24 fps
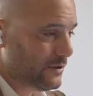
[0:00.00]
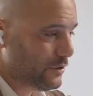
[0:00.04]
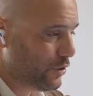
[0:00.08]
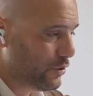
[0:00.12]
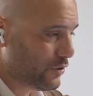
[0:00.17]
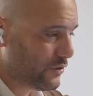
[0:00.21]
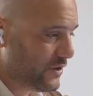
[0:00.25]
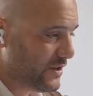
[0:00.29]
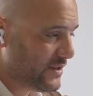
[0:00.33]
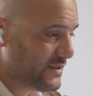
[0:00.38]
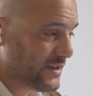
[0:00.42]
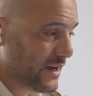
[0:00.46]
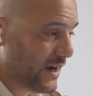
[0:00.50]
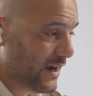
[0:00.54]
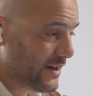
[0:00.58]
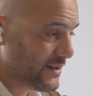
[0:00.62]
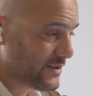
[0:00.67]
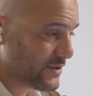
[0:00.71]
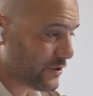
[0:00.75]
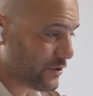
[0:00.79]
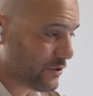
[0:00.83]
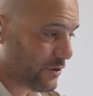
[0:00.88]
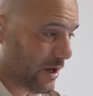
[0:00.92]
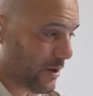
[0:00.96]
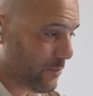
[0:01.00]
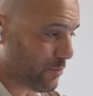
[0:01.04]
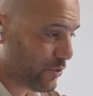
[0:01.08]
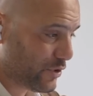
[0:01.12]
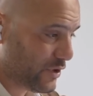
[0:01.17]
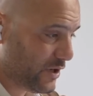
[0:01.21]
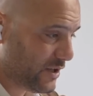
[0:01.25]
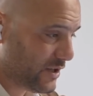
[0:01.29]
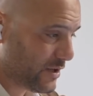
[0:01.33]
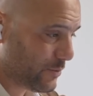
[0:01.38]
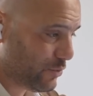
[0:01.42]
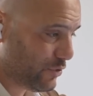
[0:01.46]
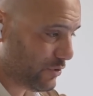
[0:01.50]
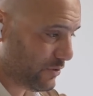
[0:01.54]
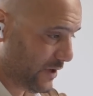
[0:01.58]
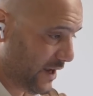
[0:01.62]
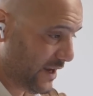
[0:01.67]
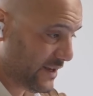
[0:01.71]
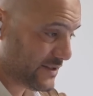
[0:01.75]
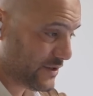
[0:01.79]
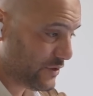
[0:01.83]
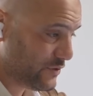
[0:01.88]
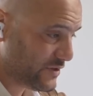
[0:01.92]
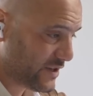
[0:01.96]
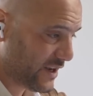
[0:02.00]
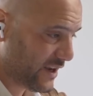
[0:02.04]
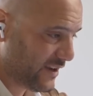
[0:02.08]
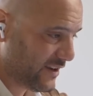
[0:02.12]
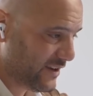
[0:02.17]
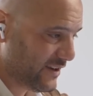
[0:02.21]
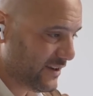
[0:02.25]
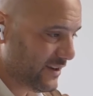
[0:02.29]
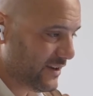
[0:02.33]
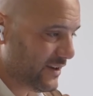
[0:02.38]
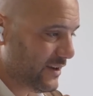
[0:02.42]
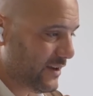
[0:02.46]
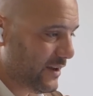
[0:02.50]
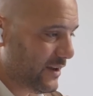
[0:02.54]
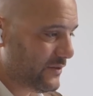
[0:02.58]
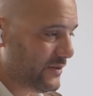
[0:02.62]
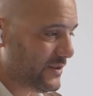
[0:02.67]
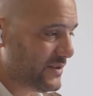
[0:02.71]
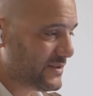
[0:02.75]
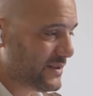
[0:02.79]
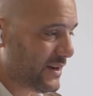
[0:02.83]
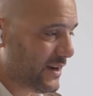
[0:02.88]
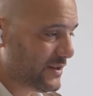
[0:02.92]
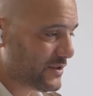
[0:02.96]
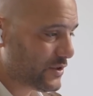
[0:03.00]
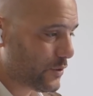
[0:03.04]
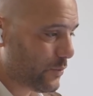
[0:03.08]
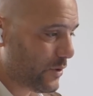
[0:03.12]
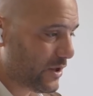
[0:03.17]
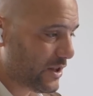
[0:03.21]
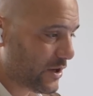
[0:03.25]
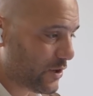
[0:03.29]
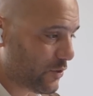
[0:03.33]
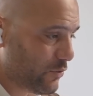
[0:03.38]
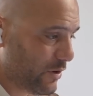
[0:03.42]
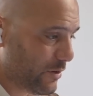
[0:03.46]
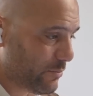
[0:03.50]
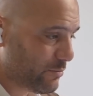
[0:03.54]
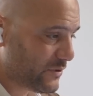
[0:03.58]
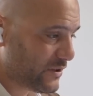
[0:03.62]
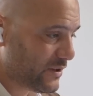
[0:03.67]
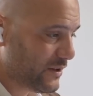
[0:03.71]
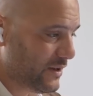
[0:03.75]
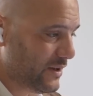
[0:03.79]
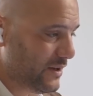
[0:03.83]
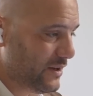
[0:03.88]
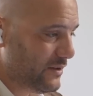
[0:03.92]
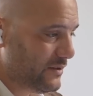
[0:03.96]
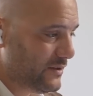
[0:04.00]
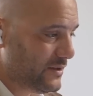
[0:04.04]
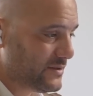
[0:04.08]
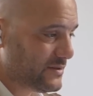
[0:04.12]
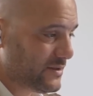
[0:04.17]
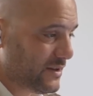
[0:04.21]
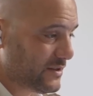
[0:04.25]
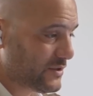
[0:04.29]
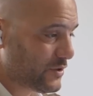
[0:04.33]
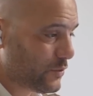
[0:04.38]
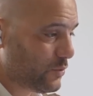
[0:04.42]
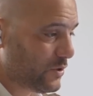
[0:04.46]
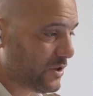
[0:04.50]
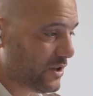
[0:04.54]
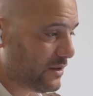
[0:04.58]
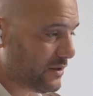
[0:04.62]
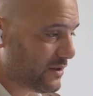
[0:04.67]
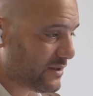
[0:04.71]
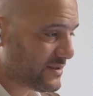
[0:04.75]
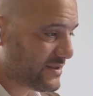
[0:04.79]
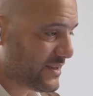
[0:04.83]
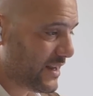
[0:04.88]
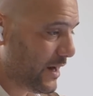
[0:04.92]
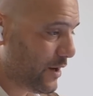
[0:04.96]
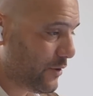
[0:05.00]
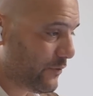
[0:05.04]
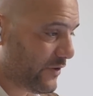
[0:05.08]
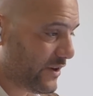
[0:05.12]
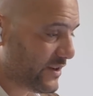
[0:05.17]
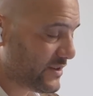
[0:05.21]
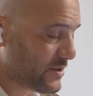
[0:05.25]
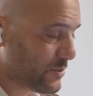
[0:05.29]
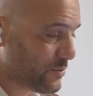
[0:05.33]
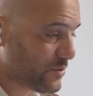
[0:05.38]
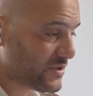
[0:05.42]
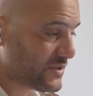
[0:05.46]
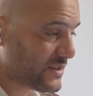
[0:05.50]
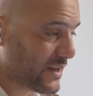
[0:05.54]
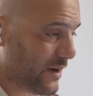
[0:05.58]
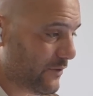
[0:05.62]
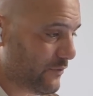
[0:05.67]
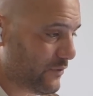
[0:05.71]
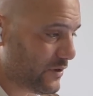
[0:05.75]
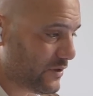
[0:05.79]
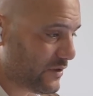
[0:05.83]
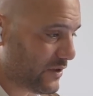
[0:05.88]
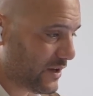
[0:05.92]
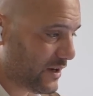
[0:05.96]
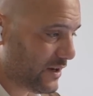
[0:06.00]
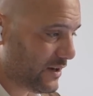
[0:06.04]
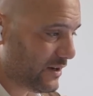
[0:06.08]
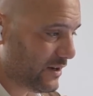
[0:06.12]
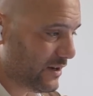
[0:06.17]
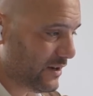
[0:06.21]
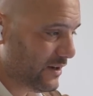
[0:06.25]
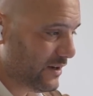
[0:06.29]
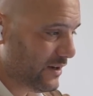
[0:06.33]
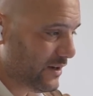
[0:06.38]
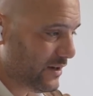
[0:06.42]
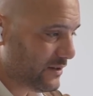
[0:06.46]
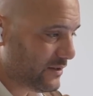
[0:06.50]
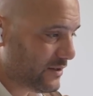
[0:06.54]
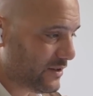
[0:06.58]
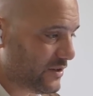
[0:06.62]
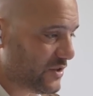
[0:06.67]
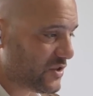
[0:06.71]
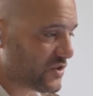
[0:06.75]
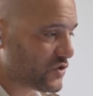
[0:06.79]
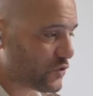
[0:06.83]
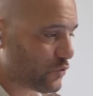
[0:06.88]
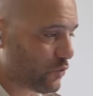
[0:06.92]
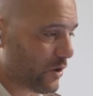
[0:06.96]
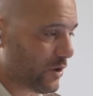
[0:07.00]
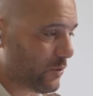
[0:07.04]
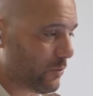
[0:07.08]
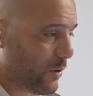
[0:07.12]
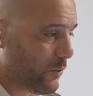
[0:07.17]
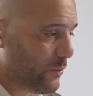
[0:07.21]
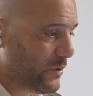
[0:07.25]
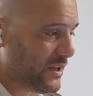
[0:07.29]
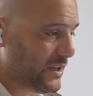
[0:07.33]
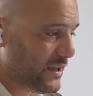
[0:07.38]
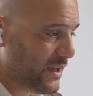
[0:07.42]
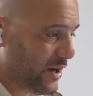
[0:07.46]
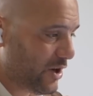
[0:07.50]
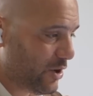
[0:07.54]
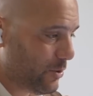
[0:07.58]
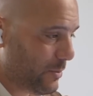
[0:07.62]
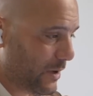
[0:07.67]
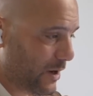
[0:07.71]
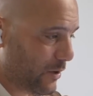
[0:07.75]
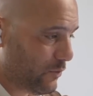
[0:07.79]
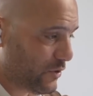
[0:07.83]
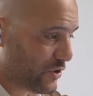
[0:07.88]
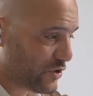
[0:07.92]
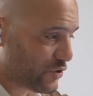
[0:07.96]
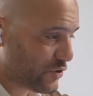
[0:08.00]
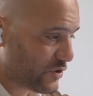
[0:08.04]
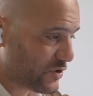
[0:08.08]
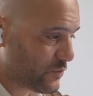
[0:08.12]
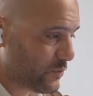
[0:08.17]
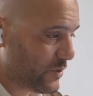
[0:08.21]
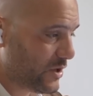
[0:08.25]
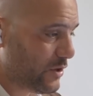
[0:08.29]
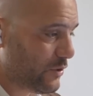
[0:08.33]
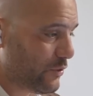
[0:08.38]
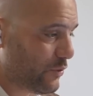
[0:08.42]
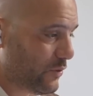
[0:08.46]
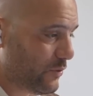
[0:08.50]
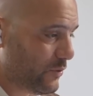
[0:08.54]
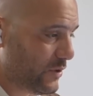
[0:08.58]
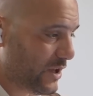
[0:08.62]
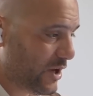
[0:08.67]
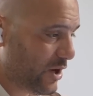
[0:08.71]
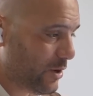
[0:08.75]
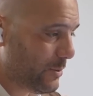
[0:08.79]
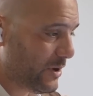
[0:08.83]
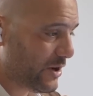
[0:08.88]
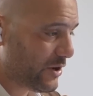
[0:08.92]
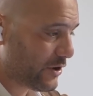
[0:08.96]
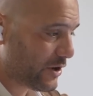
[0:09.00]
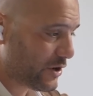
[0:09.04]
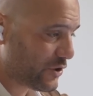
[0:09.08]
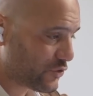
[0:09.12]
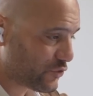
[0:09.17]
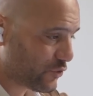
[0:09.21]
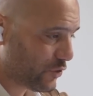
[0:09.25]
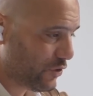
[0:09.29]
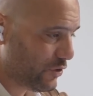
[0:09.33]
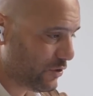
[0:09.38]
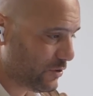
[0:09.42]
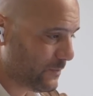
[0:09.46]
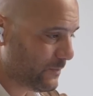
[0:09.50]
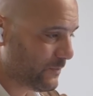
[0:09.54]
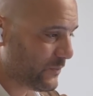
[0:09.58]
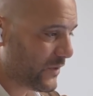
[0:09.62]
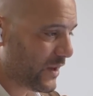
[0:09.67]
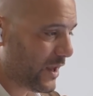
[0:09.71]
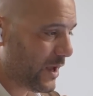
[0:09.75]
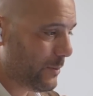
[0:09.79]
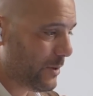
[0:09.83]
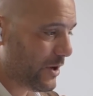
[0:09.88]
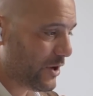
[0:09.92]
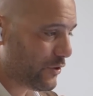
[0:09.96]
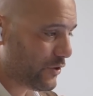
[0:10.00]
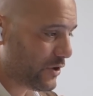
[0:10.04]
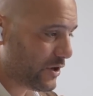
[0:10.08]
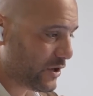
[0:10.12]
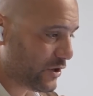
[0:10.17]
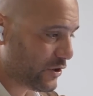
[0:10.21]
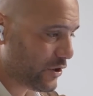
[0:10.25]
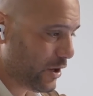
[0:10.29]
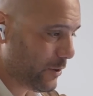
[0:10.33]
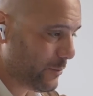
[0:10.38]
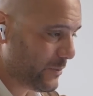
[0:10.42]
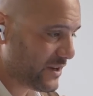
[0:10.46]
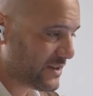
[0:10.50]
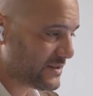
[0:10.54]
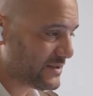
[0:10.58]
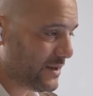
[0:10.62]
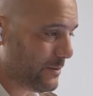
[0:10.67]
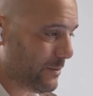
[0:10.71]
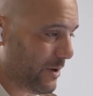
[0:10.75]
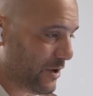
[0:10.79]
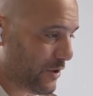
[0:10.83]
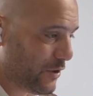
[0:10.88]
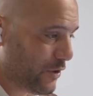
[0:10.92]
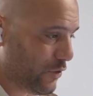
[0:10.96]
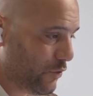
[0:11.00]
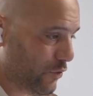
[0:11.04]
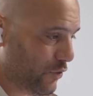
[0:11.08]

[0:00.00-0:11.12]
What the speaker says: look, these guys are unpredictable, as you say, and these guys are well equipped. These guys are willing to sacrifice almost everything to destroy what we care about, which is we care about our control, about our economics, about our